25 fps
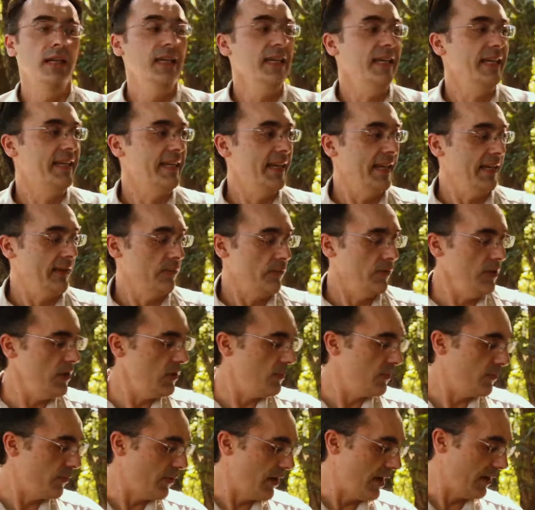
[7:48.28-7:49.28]
It can
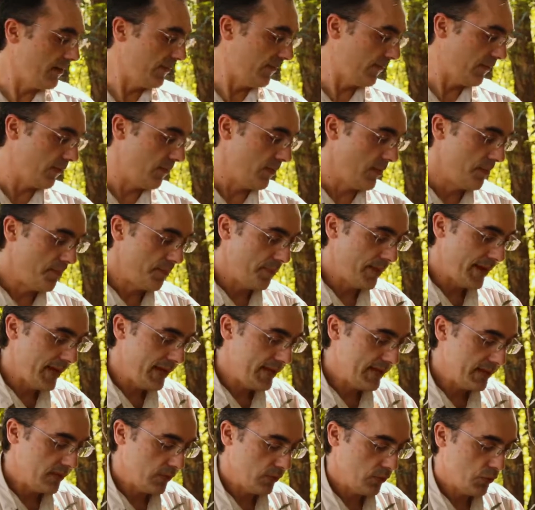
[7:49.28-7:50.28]
resprout from a
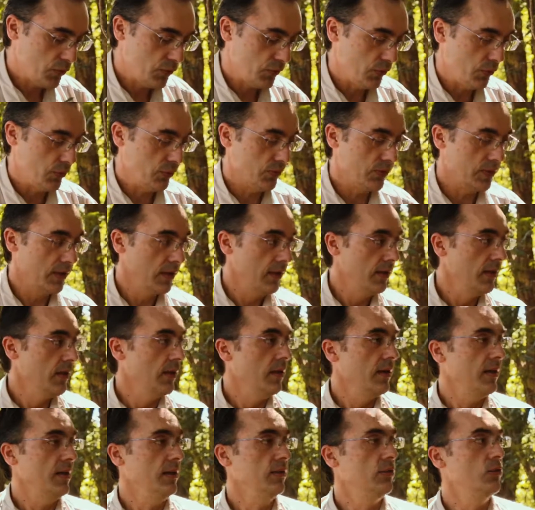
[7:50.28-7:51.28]
basal shoot
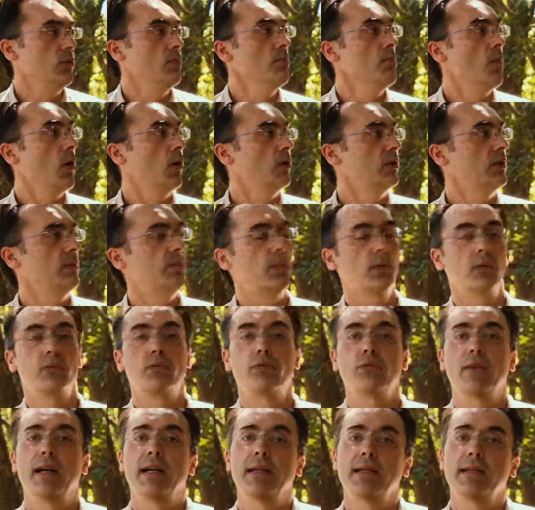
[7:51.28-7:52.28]
into multiple
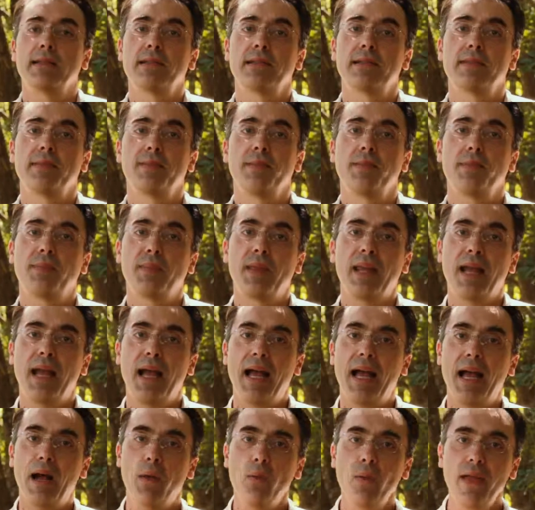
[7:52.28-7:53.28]
trunks.
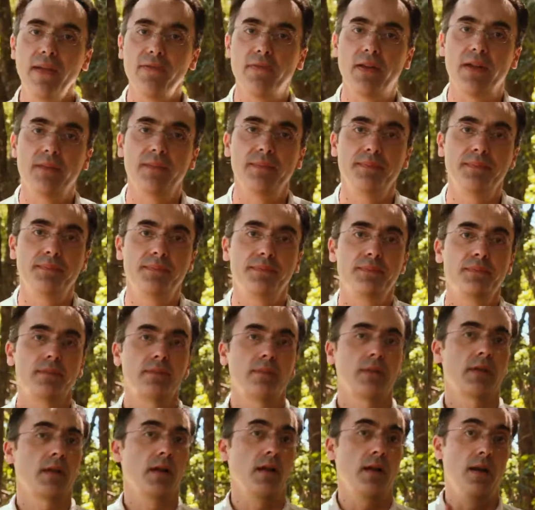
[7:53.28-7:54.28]
However,
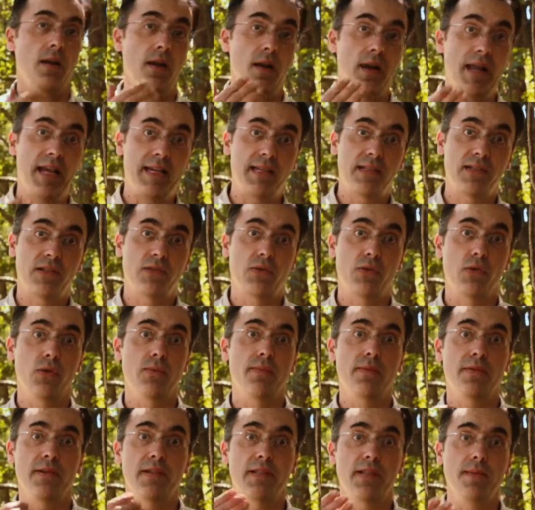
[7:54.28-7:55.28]
like
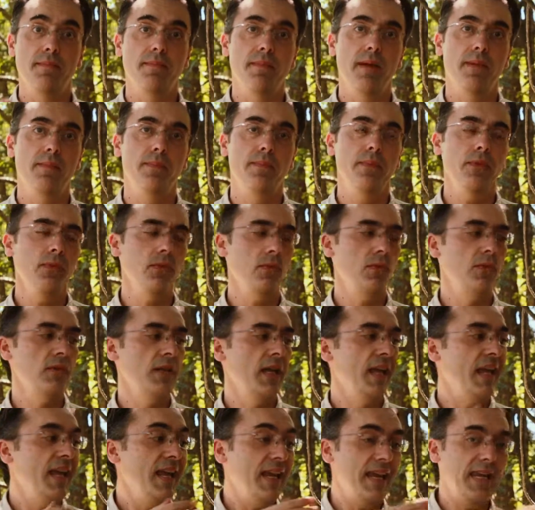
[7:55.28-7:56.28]
strawberries and bamboos,
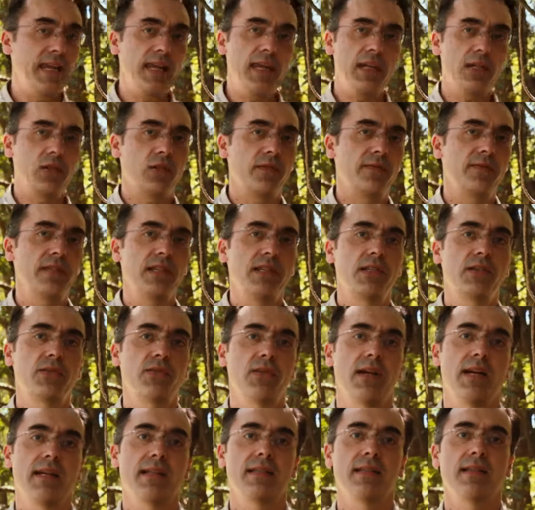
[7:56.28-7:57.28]
each of these
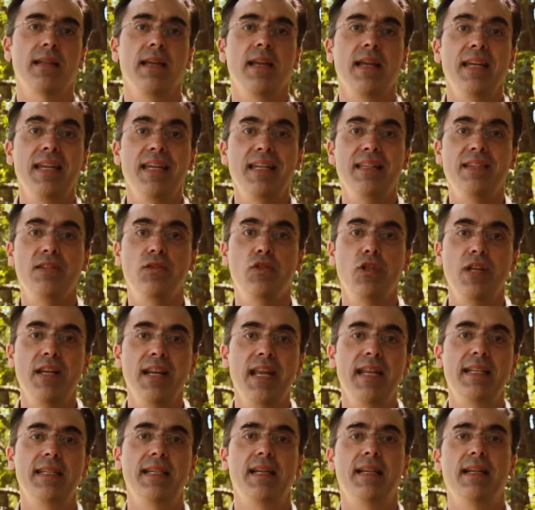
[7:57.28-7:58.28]
trunks is
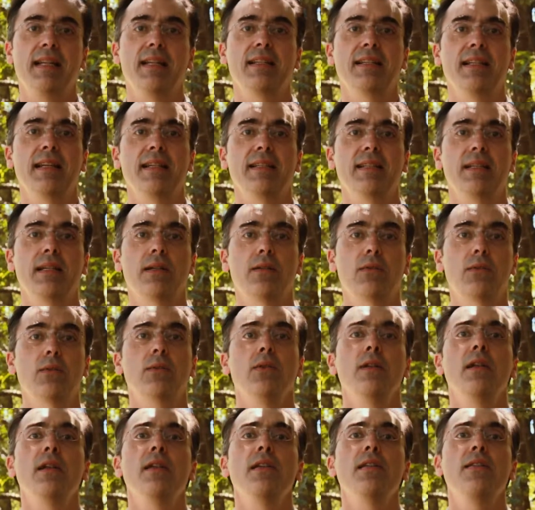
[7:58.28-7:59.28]
genetically identical.
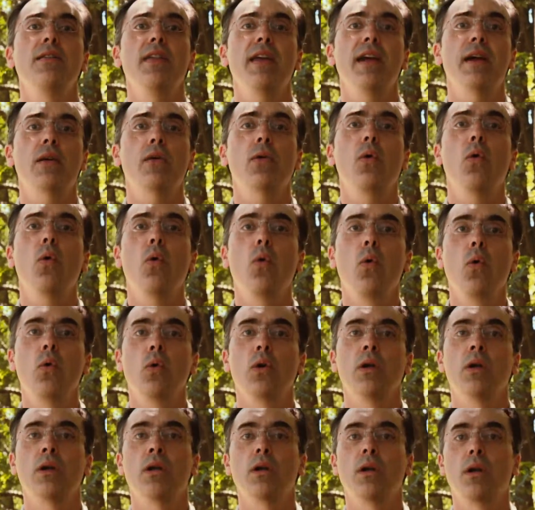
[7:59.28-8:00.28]
They are
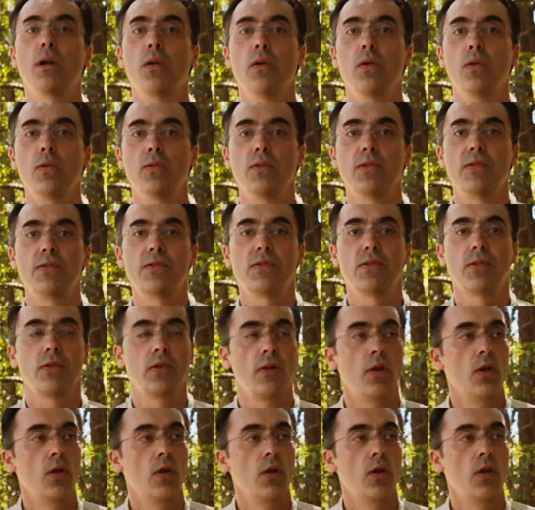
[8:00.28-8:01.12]
all clones.